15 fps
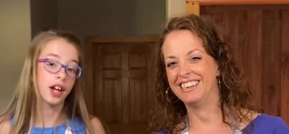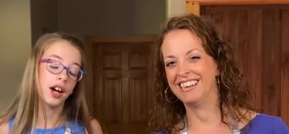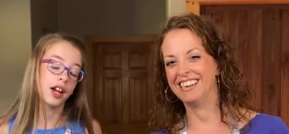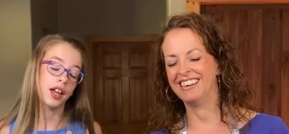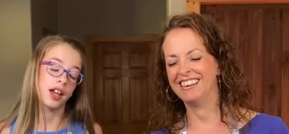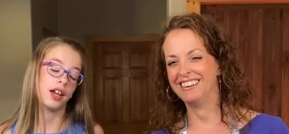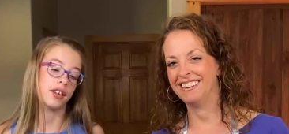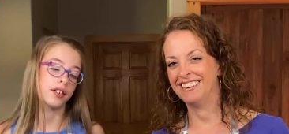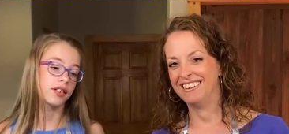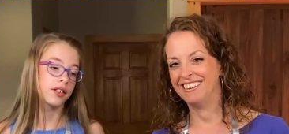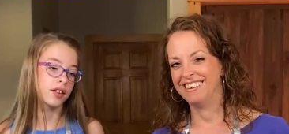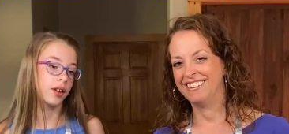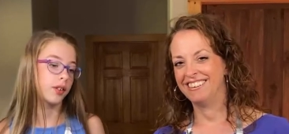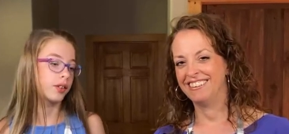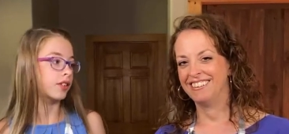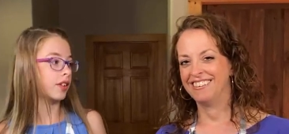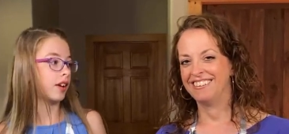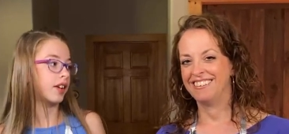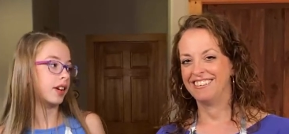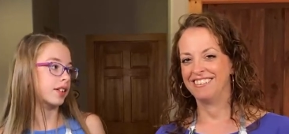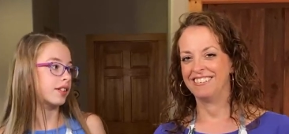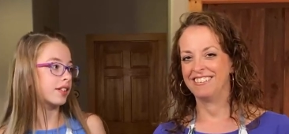Speaker 1: young hen, so it's
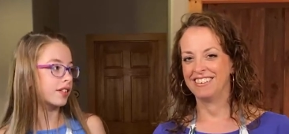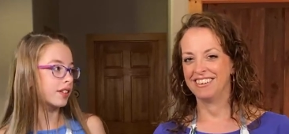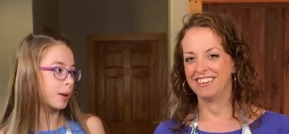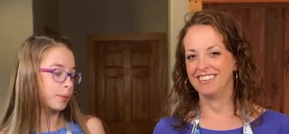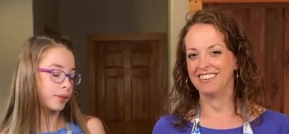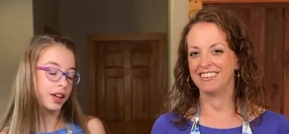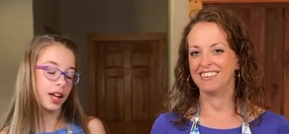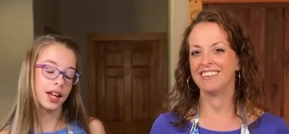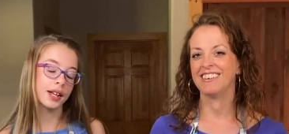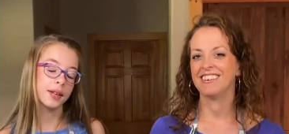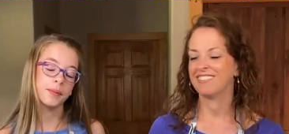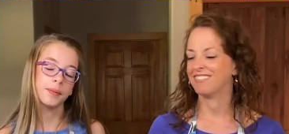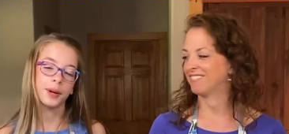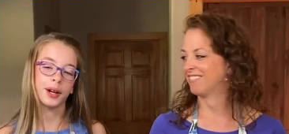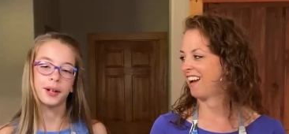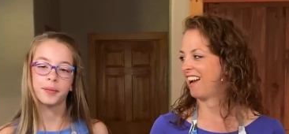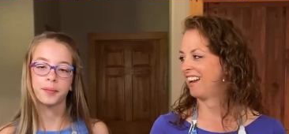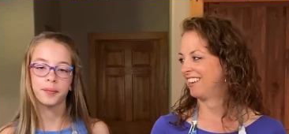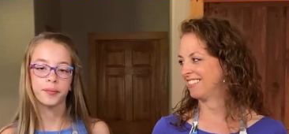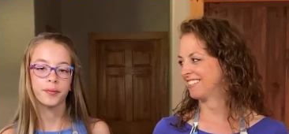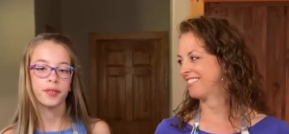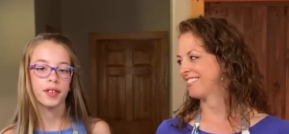not like she stopped laying. But
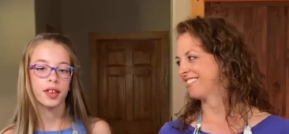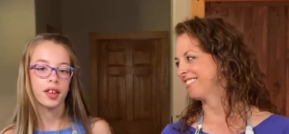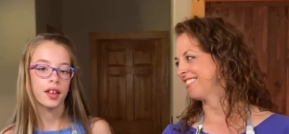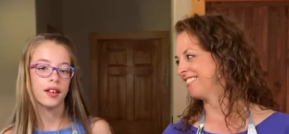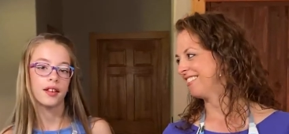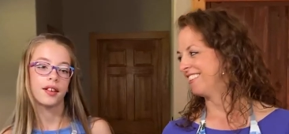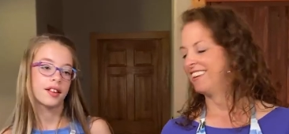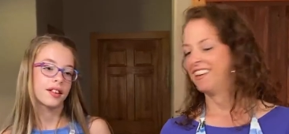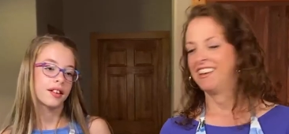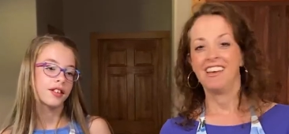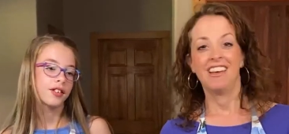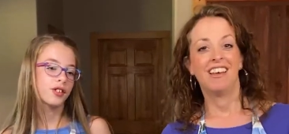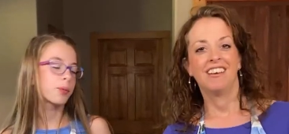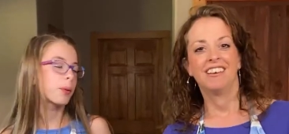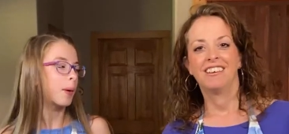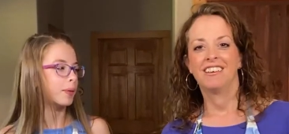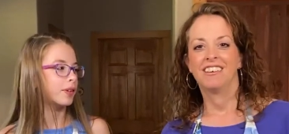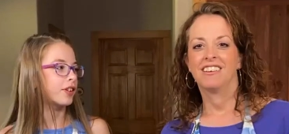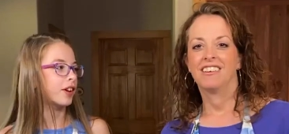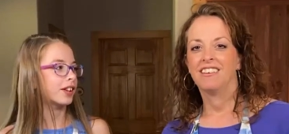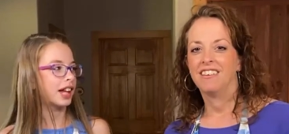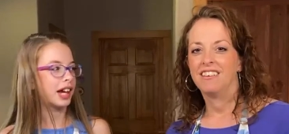right. She'll probably
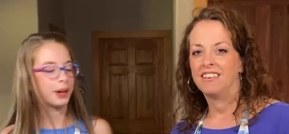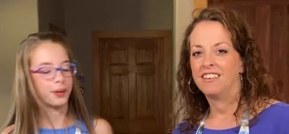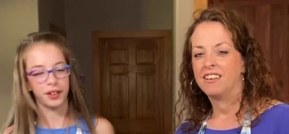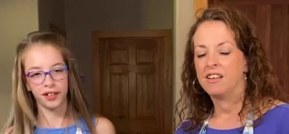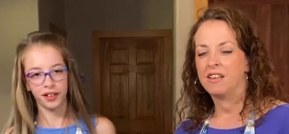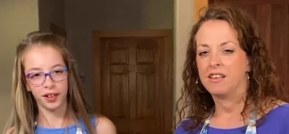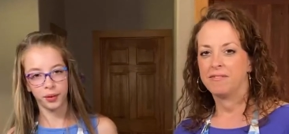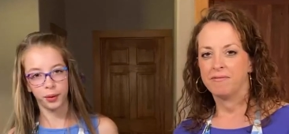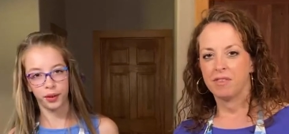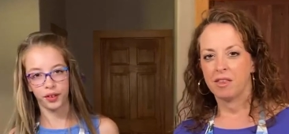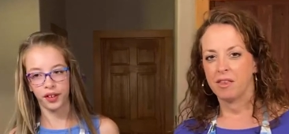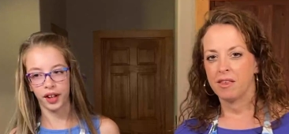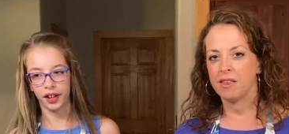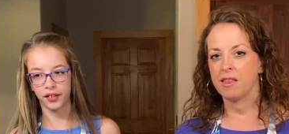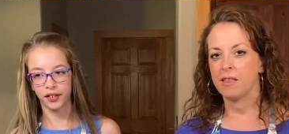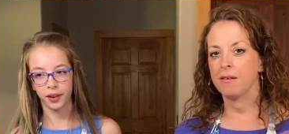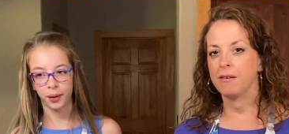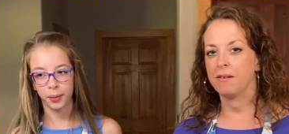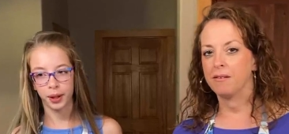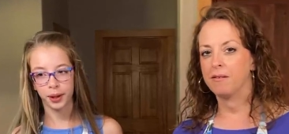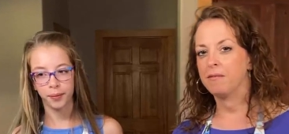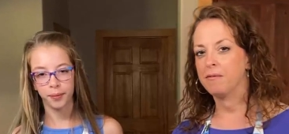start laying once it cools down a little
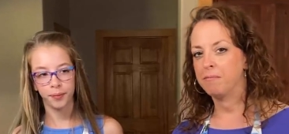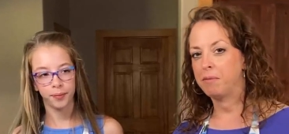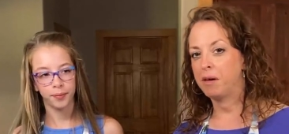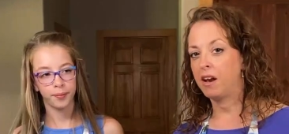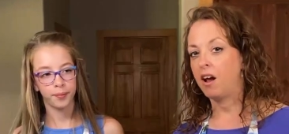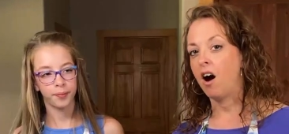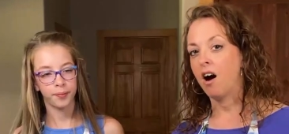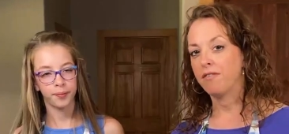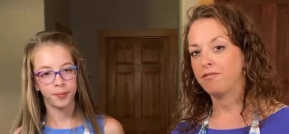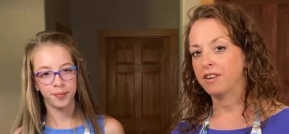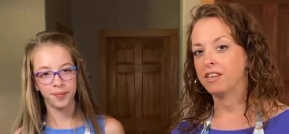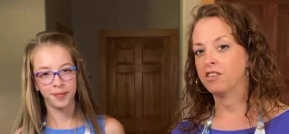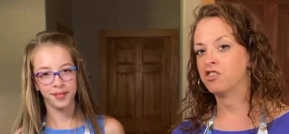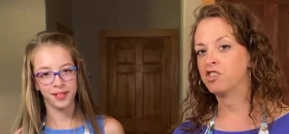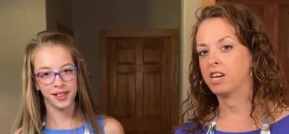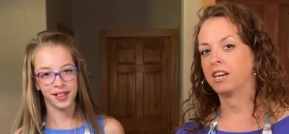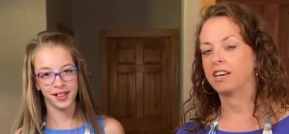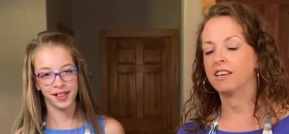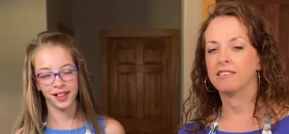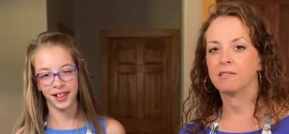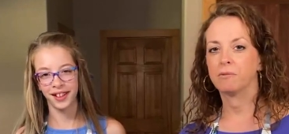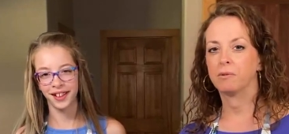bit.
Speaker 2: But often
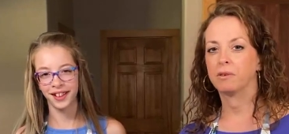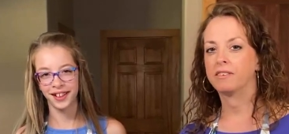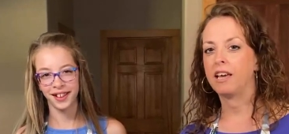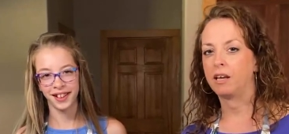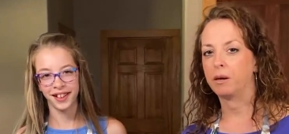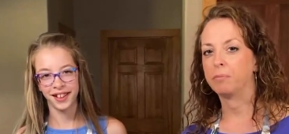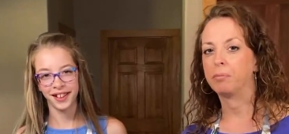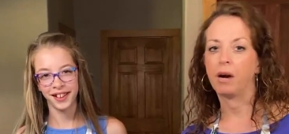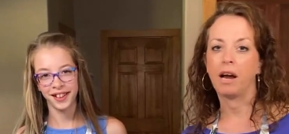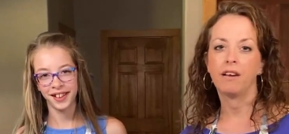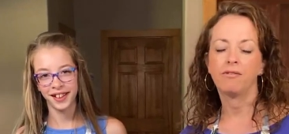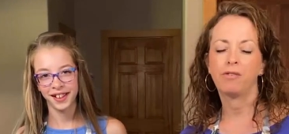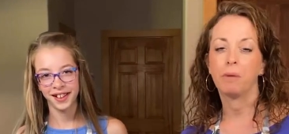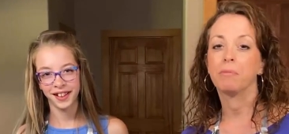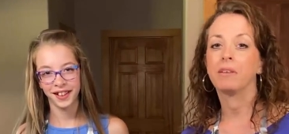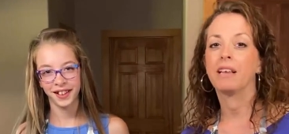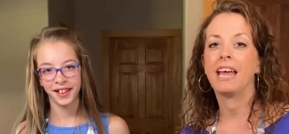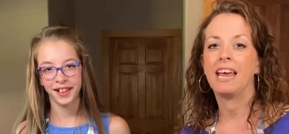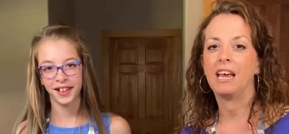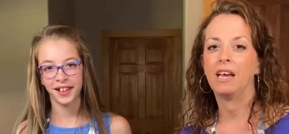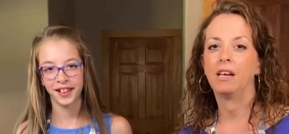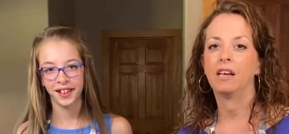chickens will take a break from
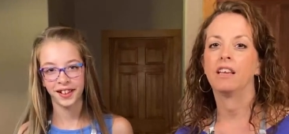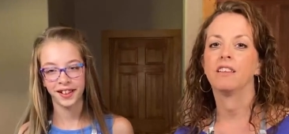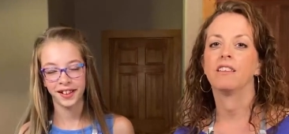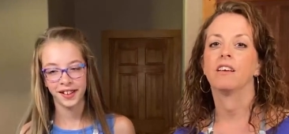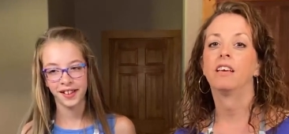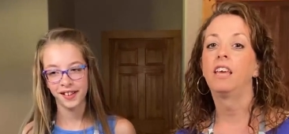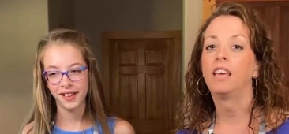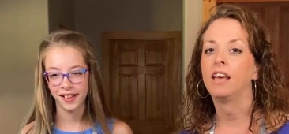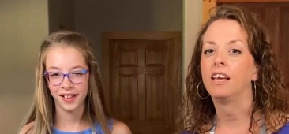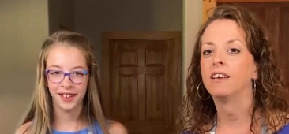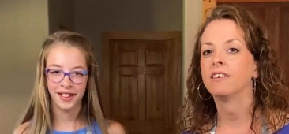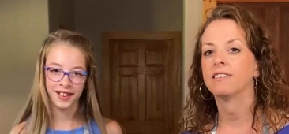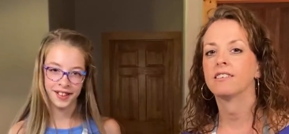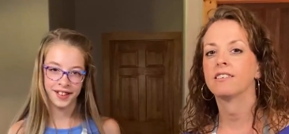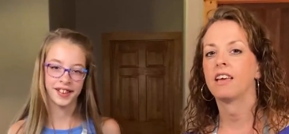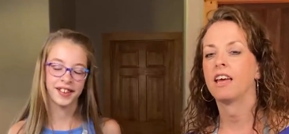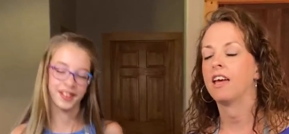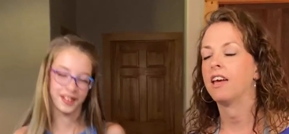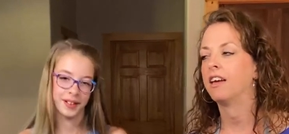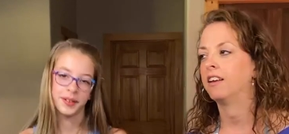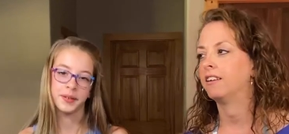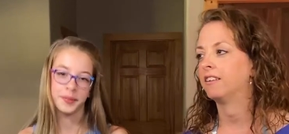laying in the heat,
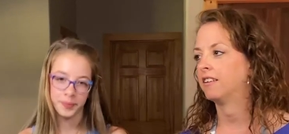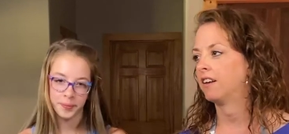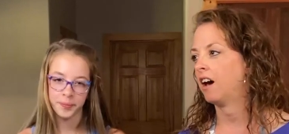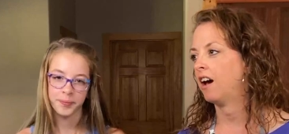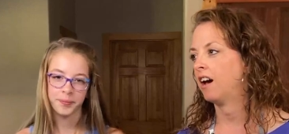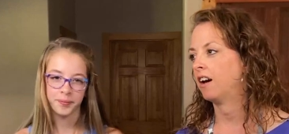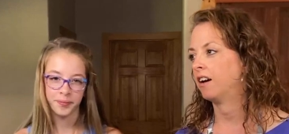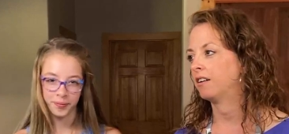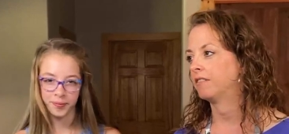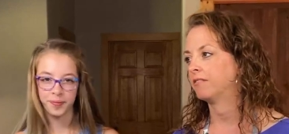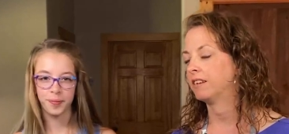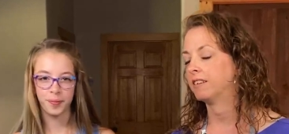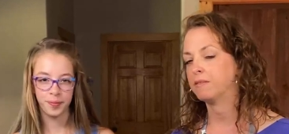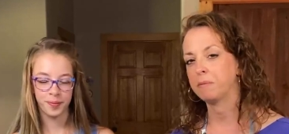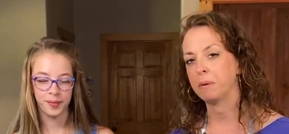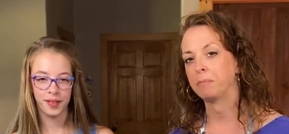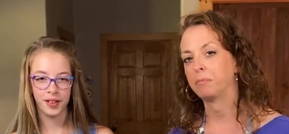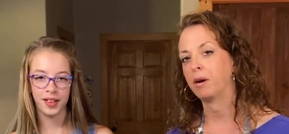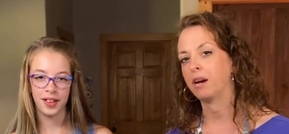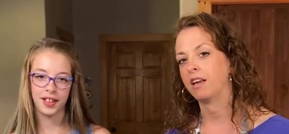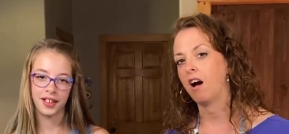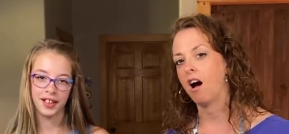and uh, it's been pretty